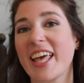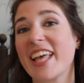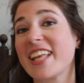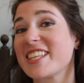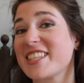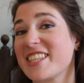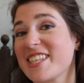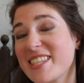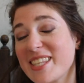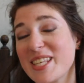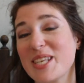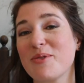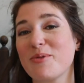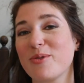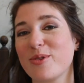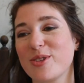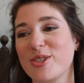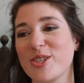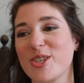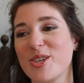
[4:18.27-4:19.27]
It's the
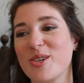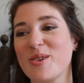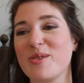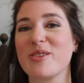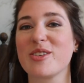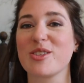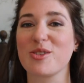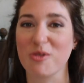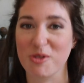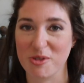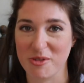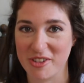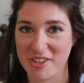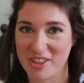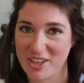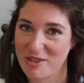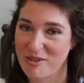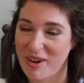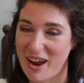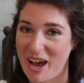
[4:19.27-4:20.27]
sequel to The Sorceress
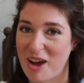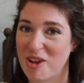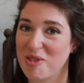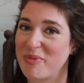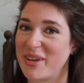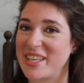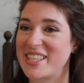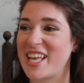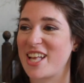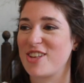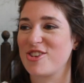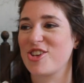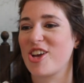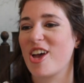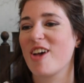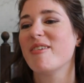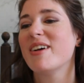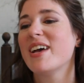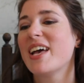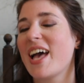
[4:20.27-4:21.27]
of the Crown by Zen
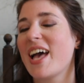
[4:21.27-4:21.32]
Cho,